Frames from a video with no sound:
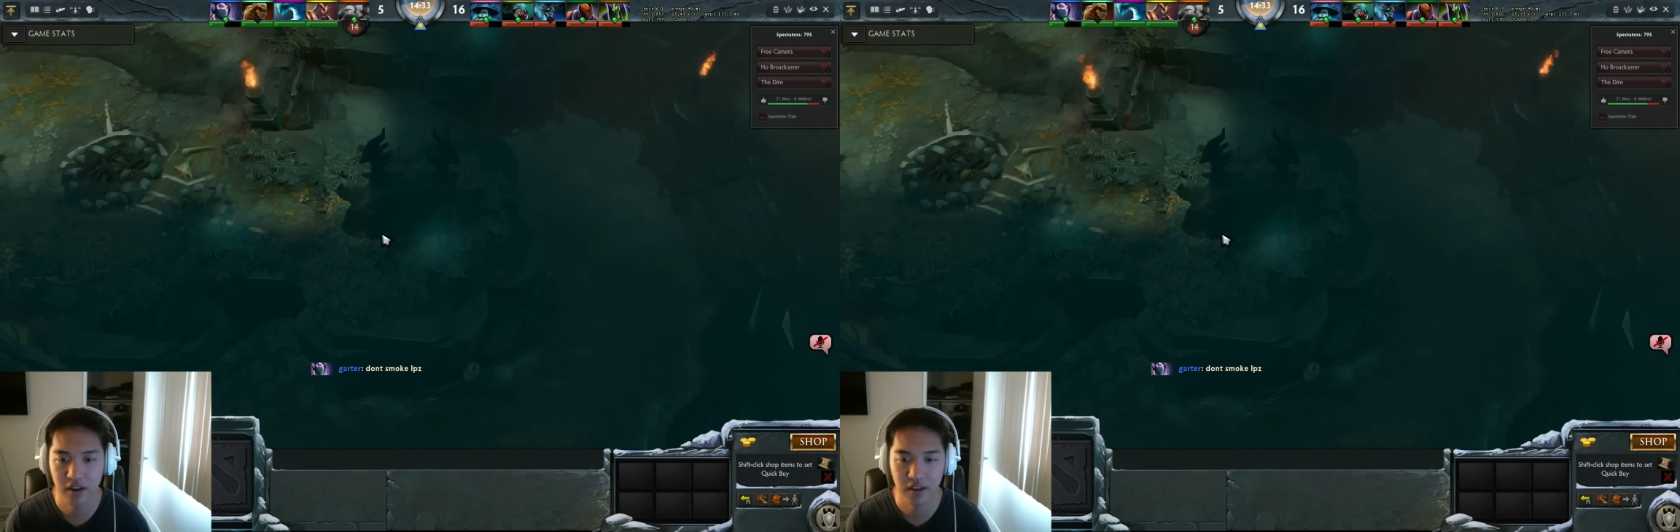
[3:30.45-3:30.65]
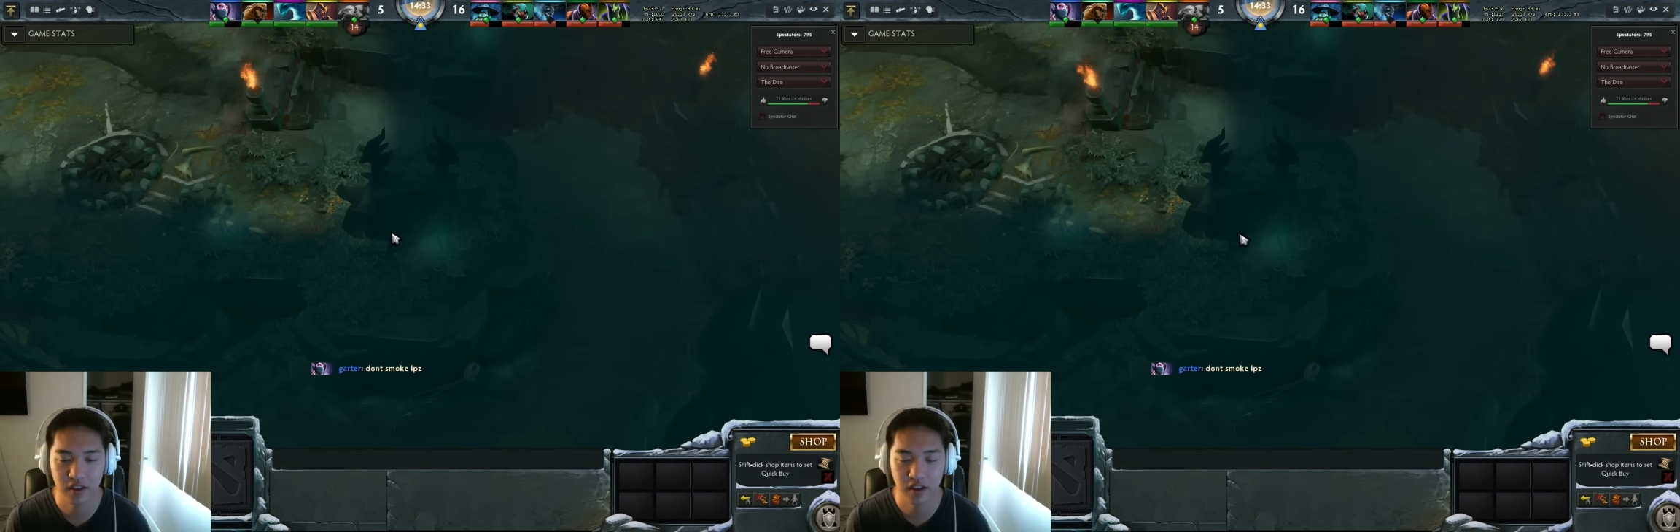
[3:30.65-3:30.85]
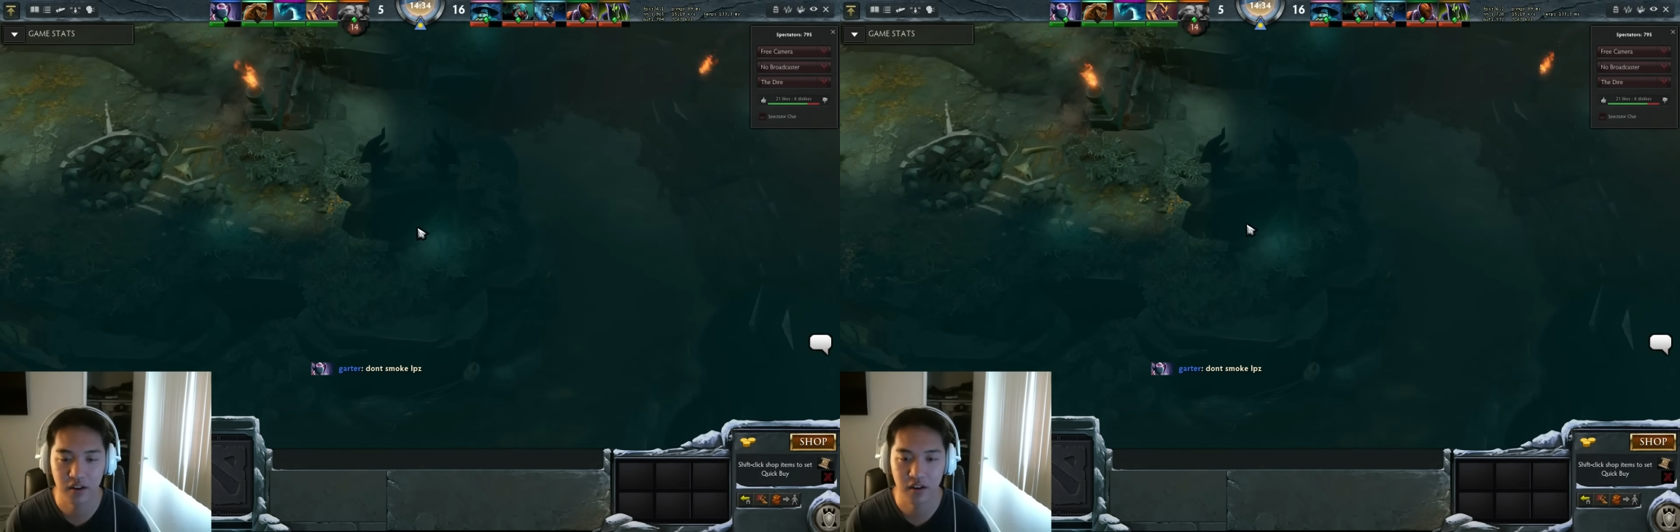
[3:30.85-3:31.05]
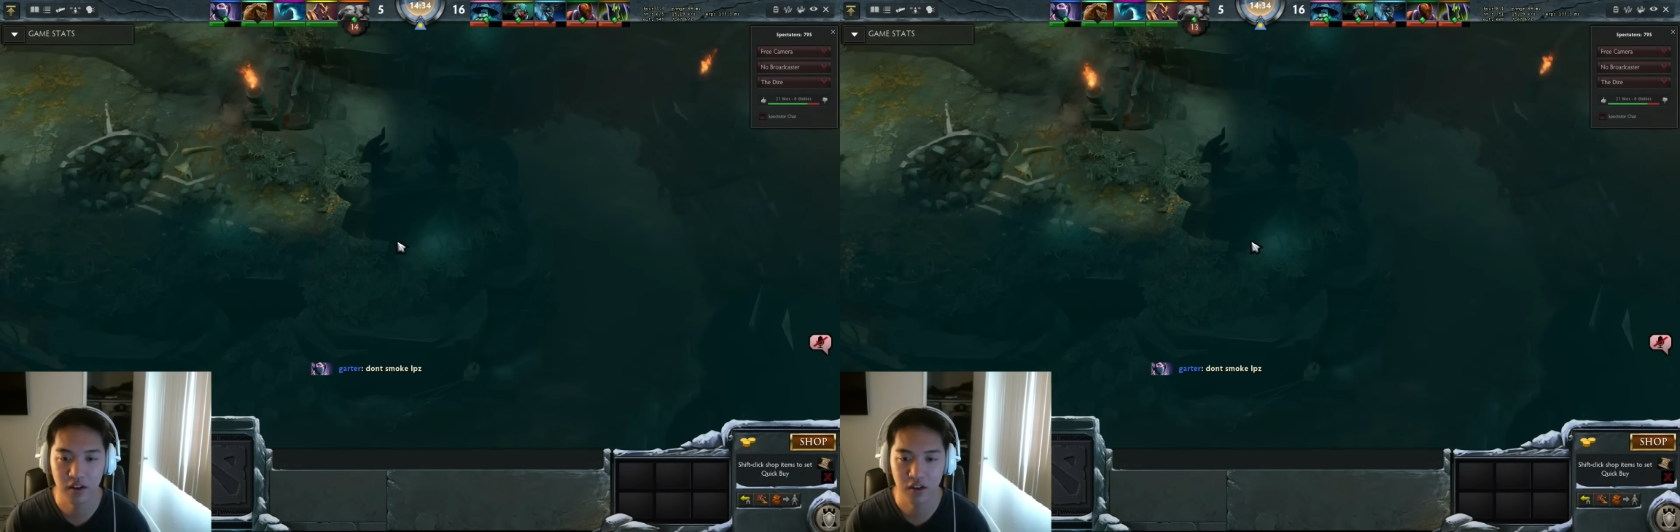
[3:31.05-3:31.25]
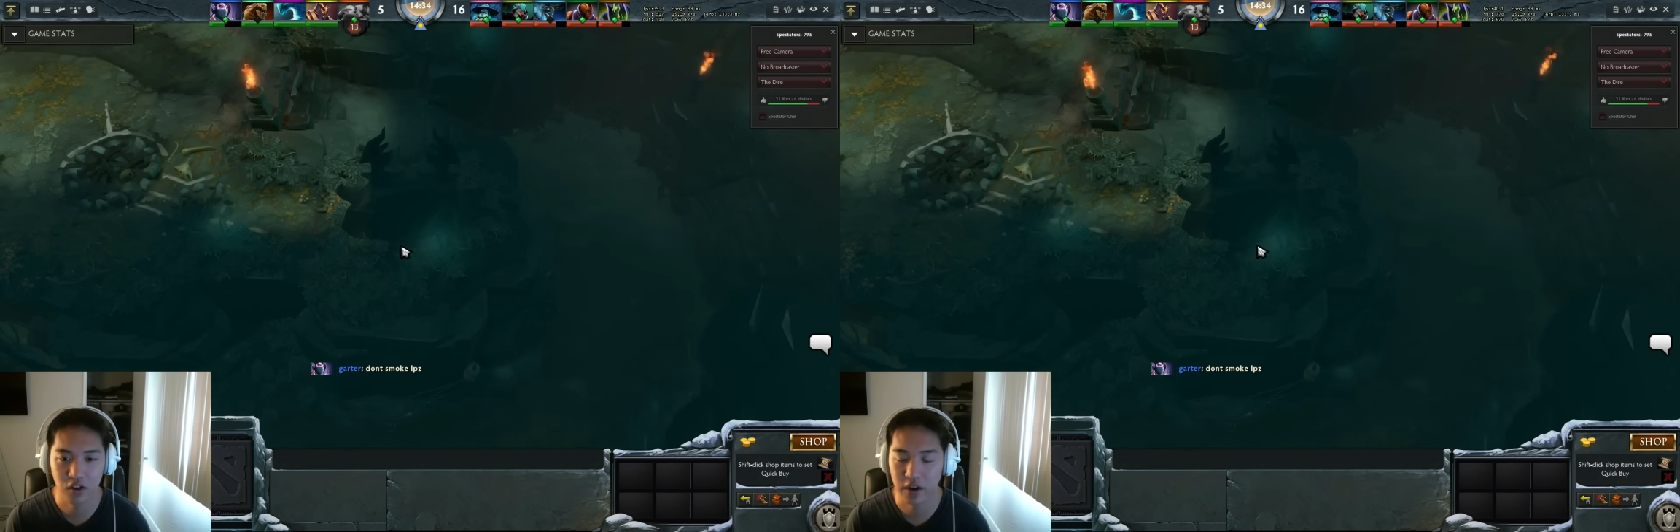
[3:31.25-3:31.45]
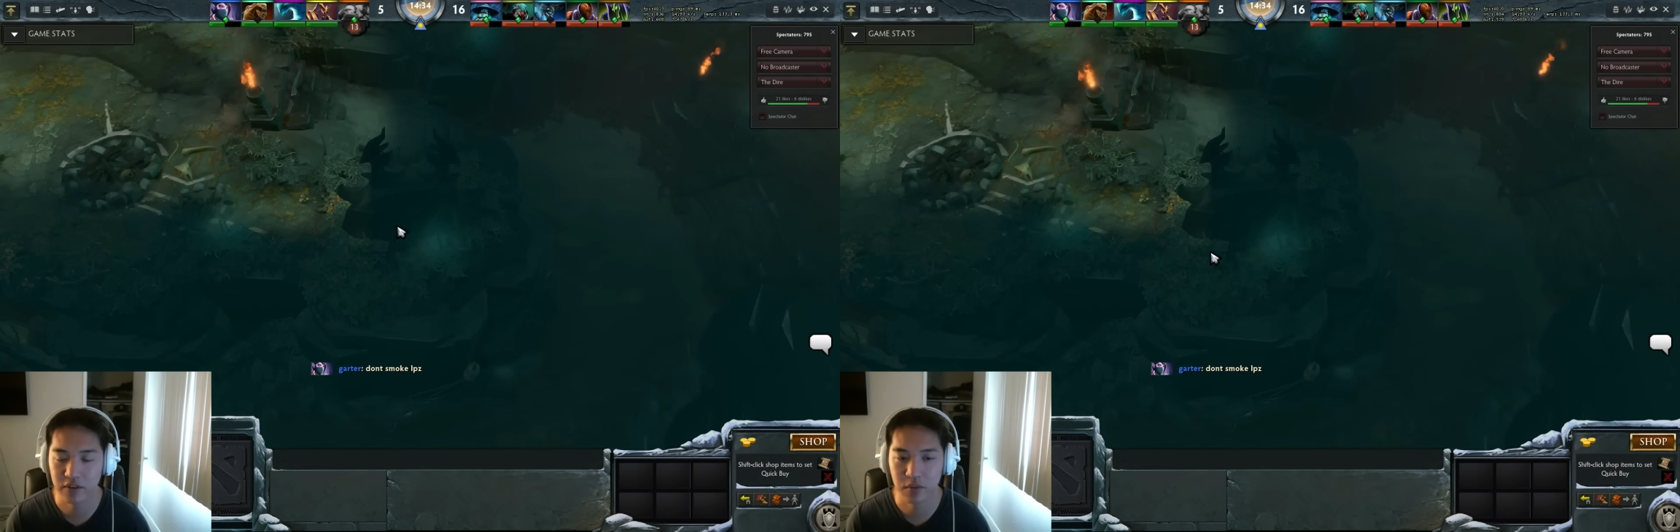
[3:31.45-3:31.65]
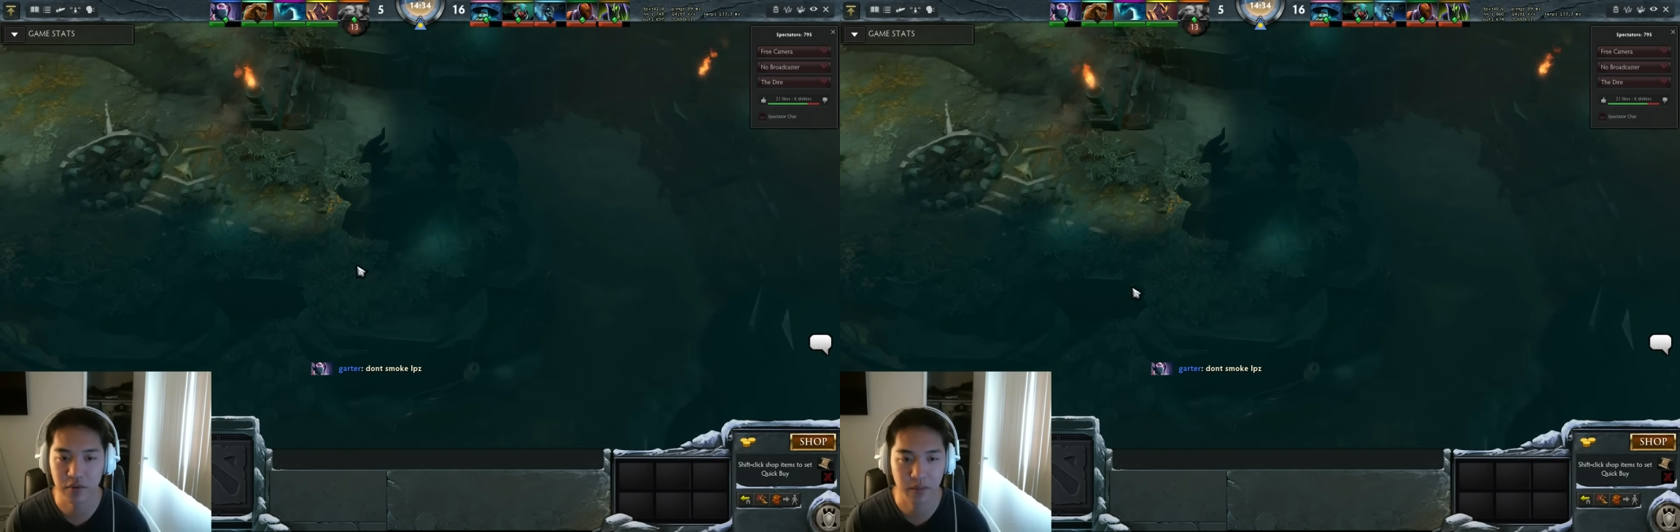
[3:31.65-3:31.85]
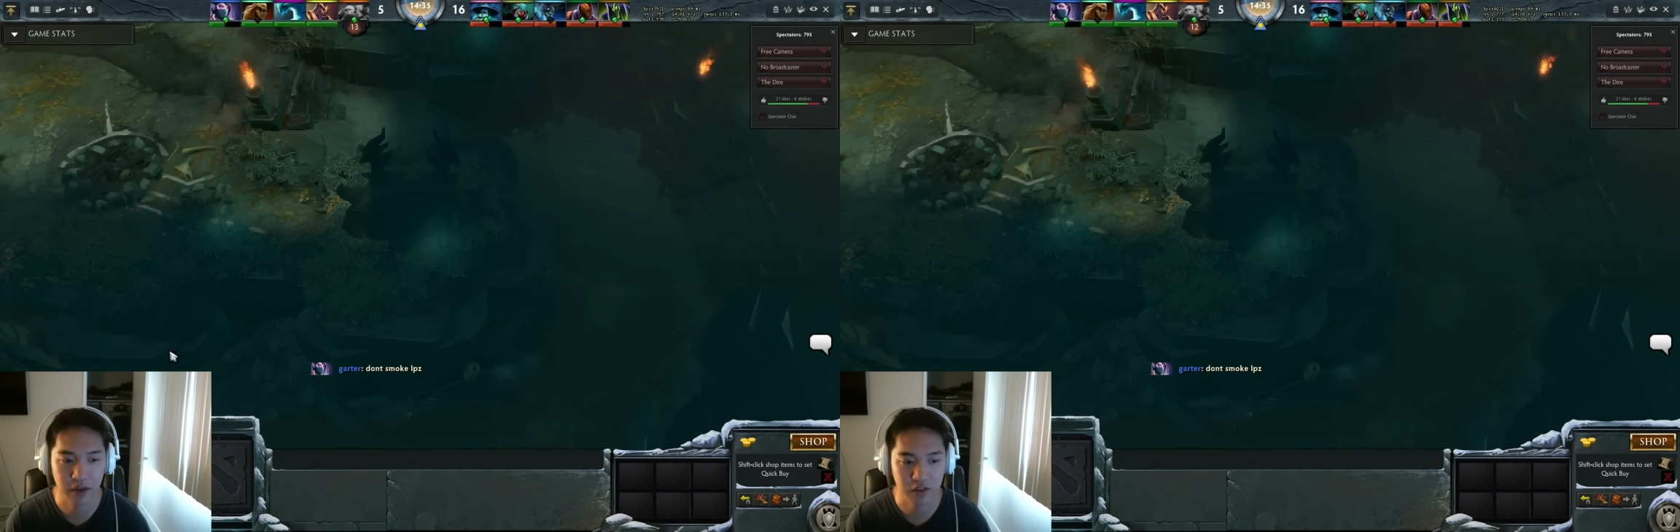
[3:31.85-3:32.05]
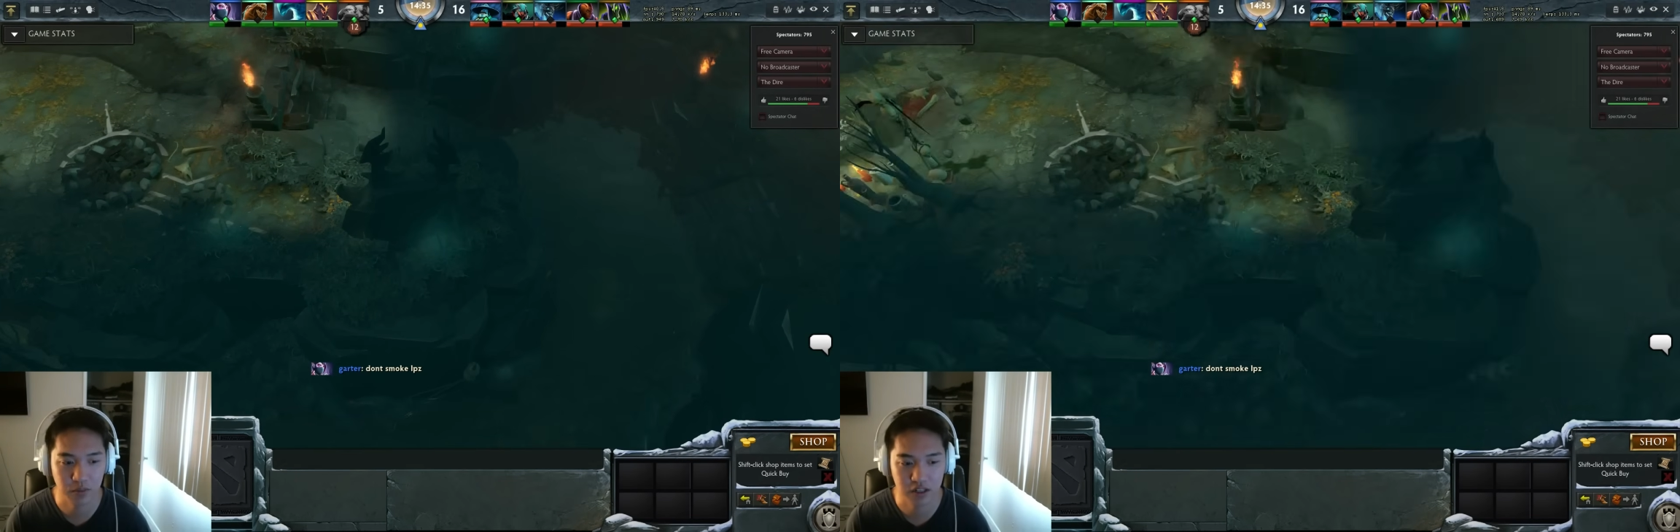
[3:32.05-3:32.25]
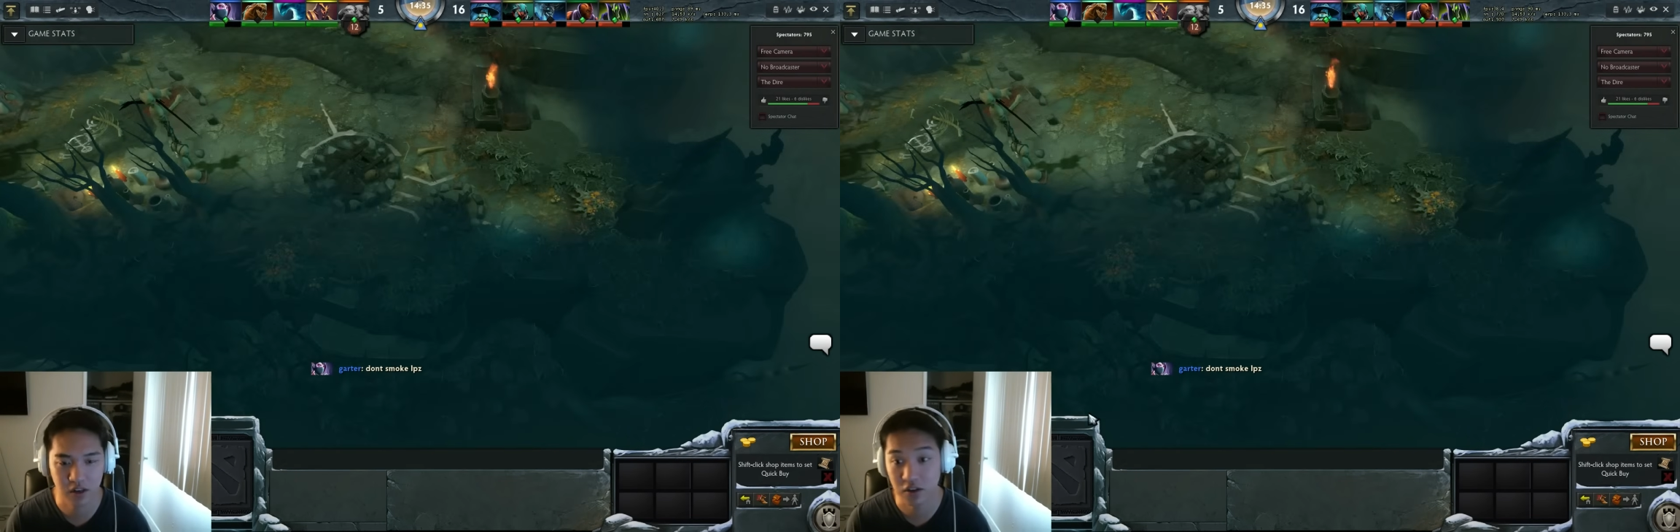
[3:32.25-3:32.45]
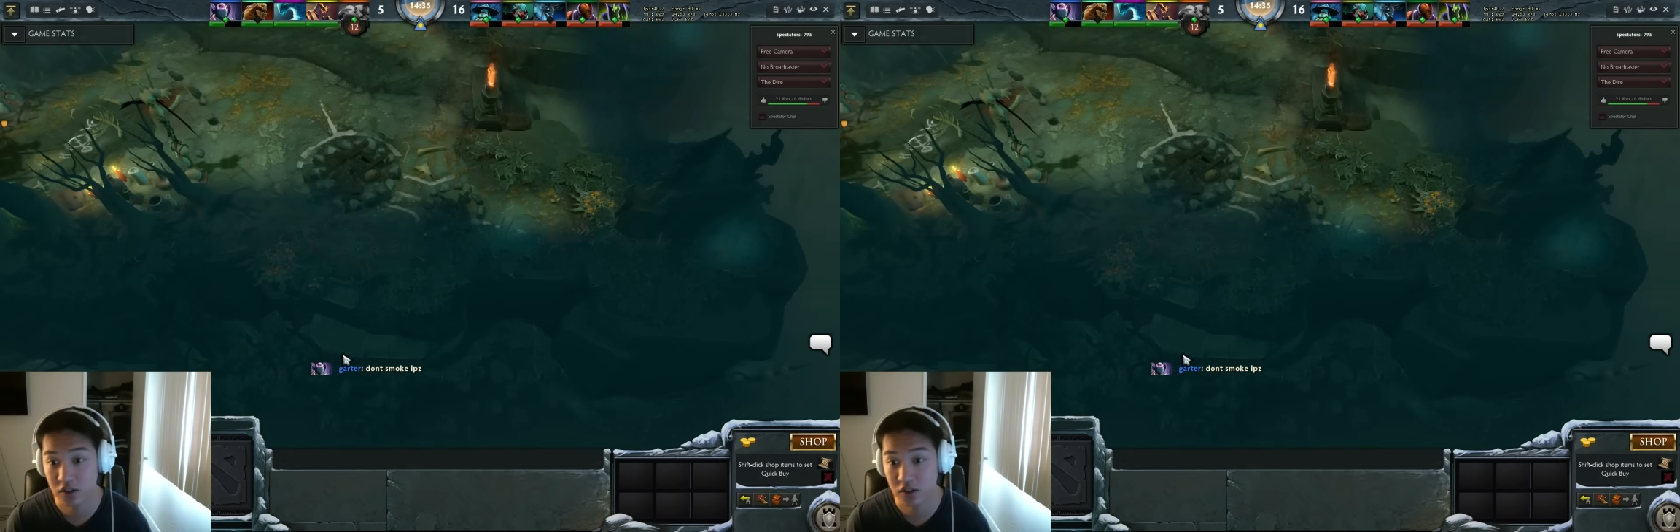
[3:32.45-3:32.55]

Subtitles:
and then you don't have to move your mouse much at all.